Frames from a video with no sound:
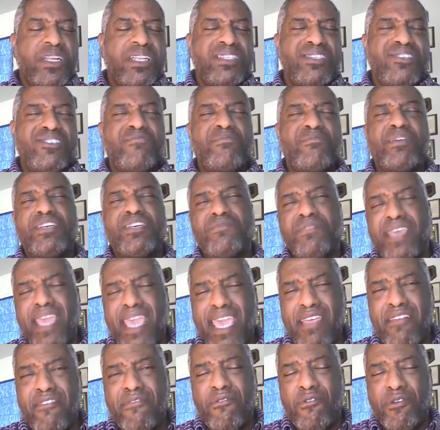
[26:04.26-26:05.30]
want to do it because we
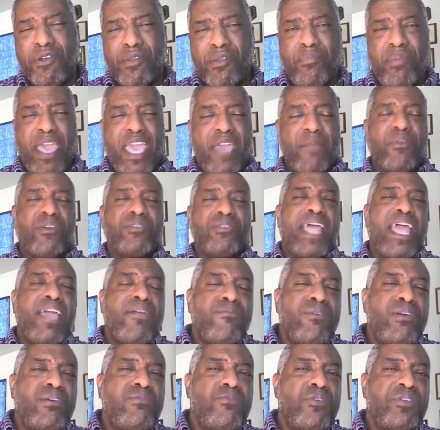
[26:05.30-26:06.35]
can't afford to pay them. Or
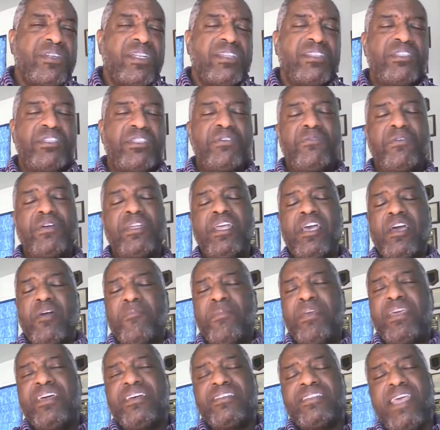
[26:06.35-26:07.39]
they wouldn't want to do it
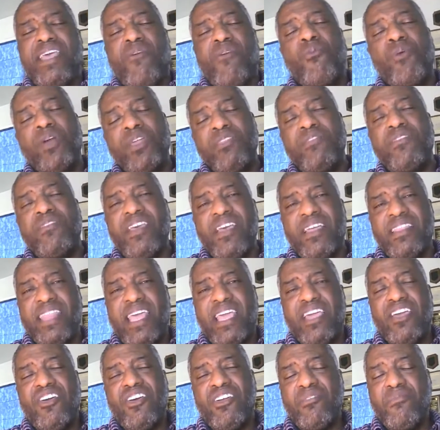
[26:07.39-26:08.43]
because they
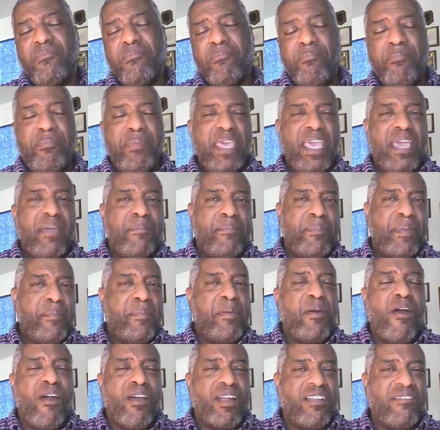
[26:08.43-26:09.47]
couldn't be a
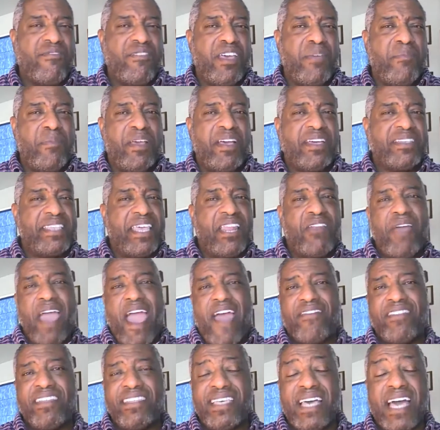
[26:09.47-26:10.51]
part of it because they don't
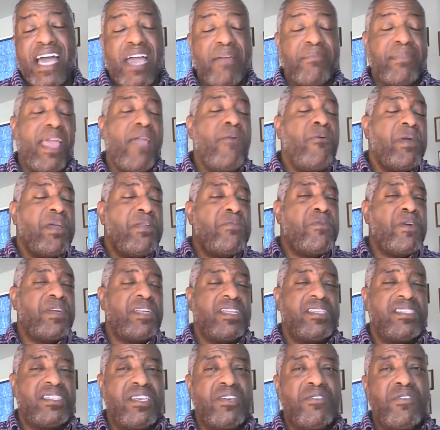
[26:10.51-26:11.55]
have the time. They wouldn't
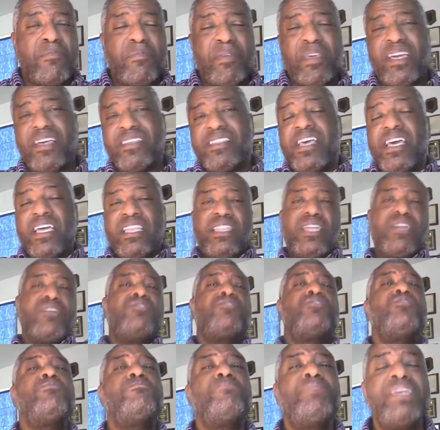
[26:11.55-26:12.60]
want to do it because
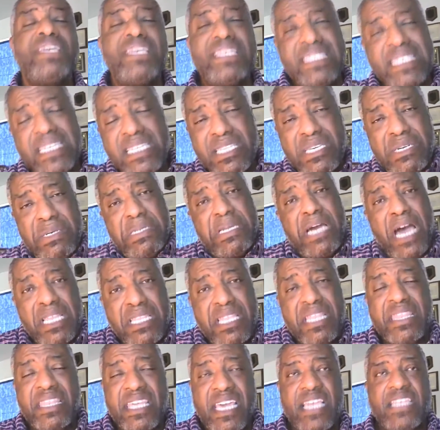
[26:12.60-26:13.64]
they're too busy doing
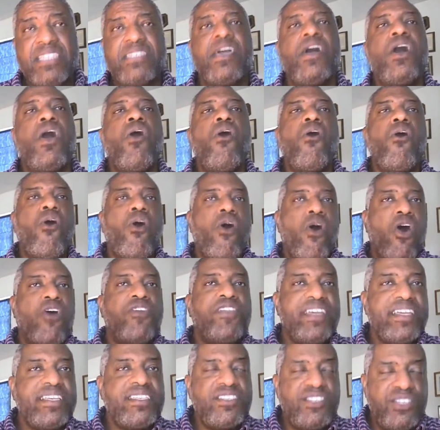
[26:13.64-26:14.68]
other things.
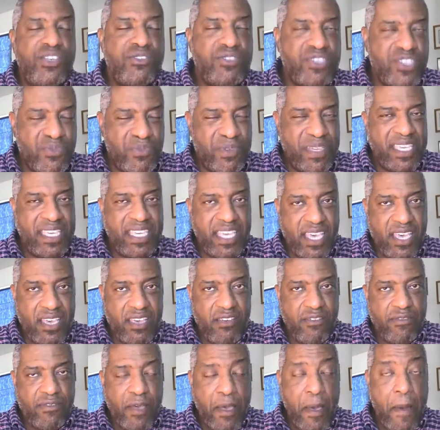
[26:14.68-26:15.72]
All the excuses we
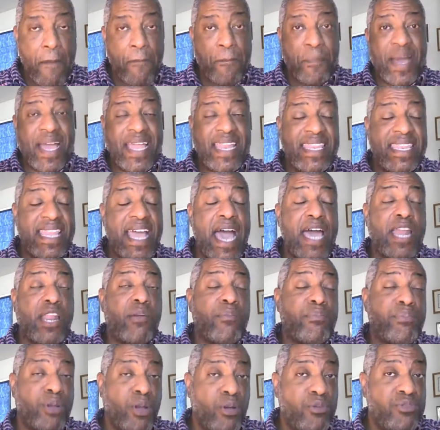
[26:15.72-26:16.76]
give by
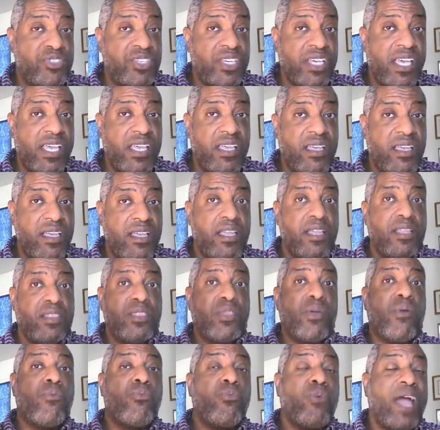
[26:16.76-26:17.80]
not approaching
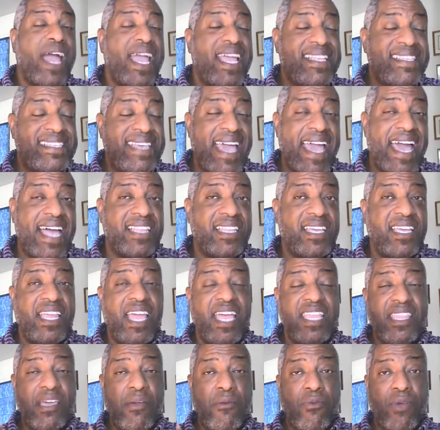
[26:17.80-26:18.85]
the right talent
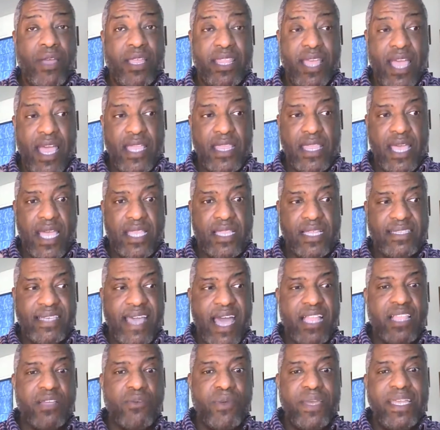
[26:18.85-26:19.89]
and the
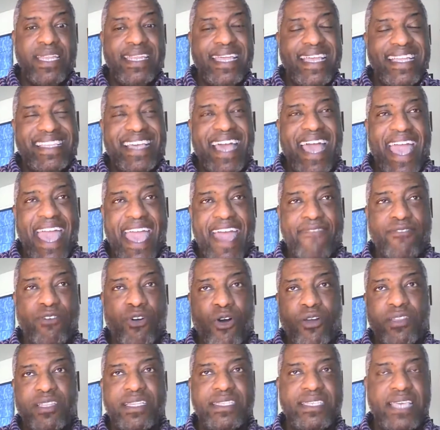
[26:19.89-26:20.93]
talent we need to have
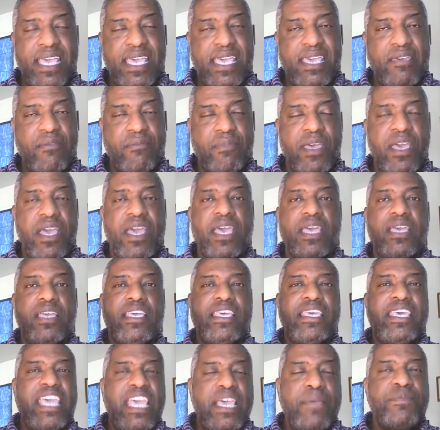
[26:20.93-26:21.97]
on the team
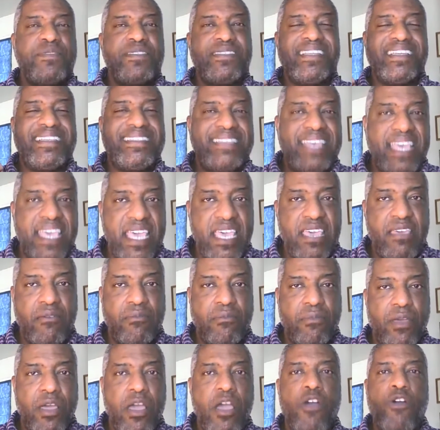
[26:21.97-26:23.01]
keeps the
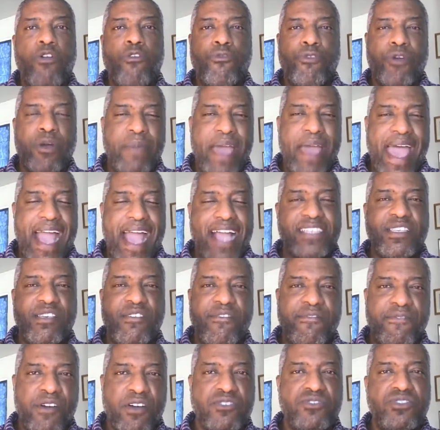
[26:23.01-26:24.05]
team from
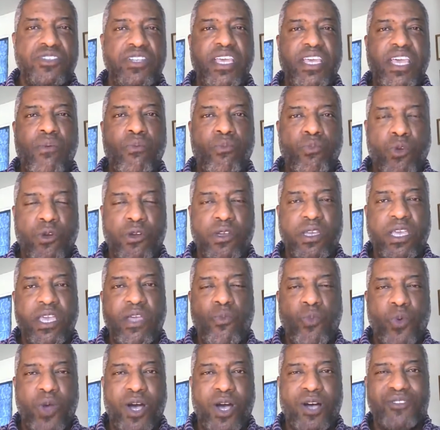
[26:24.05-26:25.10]
actually functioning and
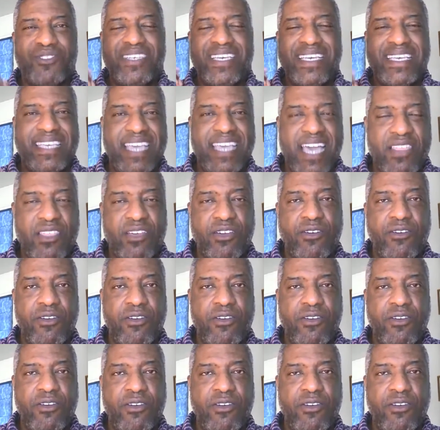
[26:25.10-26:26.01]
working well together.